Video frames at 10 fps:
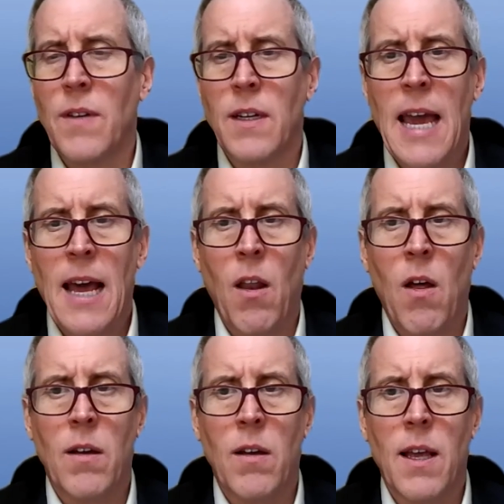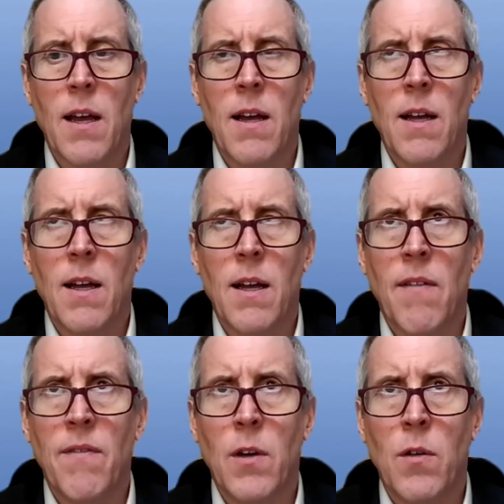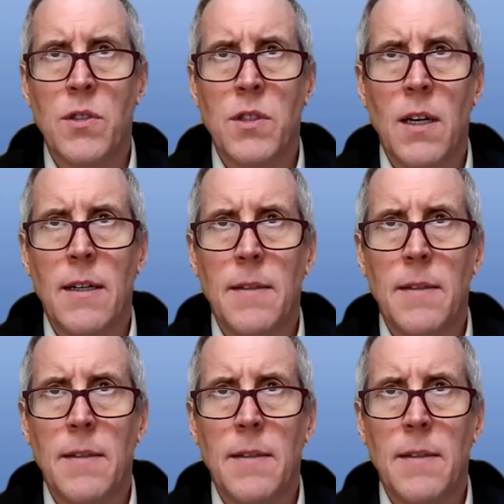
of a catalog of those